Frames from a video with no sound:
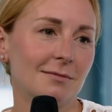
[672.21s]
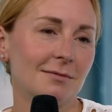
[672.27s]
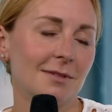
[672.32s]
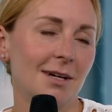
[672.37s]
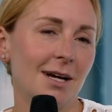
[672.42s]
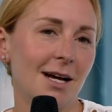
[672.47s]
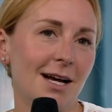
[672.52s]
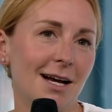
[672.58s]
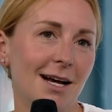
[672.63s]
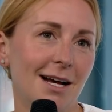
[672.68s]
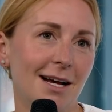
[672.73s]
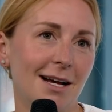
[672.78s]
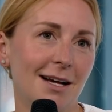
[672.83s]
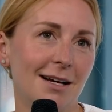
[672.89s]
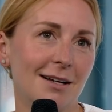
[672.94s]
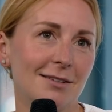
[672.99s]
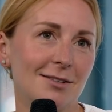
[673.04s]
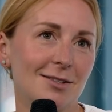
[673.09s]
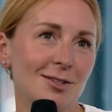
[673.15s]
Mm-hmm.
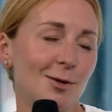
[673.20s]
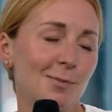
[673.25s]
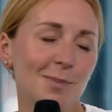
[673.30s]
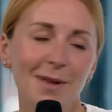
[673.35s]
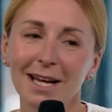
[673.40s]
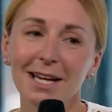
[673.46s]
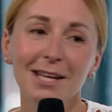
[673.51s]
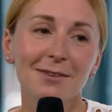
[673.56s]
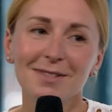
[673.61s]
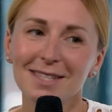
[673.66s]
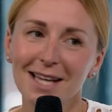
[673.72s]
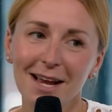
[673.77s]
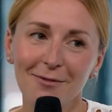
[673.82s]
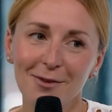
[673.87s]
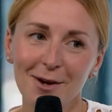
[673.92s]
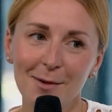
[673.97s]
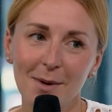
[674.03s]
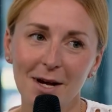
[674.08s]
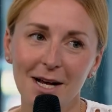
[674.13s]
So plenty of
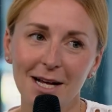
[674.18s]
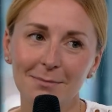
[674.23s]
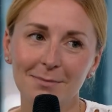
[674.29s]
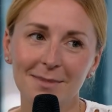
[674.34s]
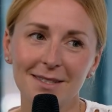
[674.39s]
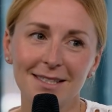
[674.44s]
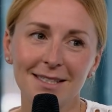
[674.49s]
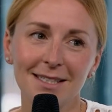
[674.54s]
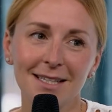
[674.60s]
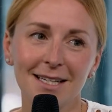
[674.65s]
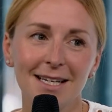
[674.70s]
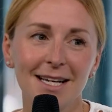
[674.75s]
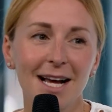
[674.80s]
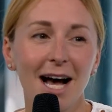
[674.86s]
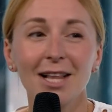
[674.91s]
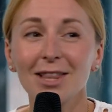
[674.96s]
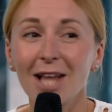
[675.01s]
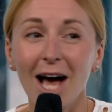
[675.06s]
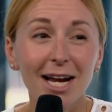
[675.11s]
savory bombs,
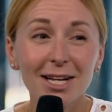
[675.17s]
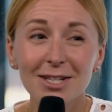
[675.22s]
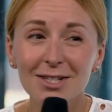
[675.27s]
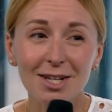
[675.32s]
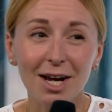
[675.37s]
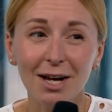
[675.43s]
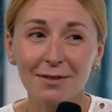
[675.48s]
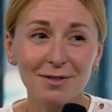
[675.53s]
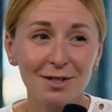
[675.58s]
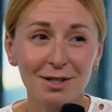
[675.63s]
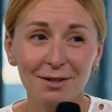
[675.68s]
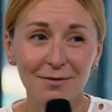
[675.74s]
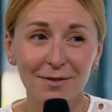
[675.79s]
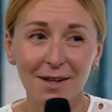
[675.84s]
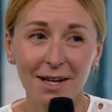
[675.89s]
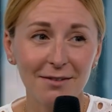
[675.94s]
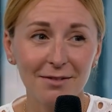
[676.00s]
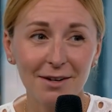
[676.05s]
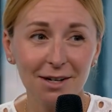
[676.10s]
a lot of soft serve
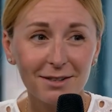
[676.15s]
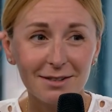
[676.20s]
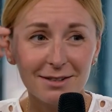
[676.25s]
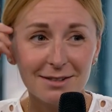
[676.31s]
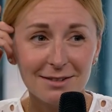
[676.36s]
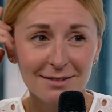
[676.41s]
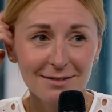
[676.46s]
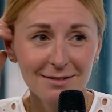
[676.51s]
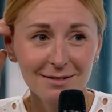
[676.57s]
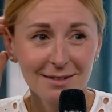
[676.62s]
flavors.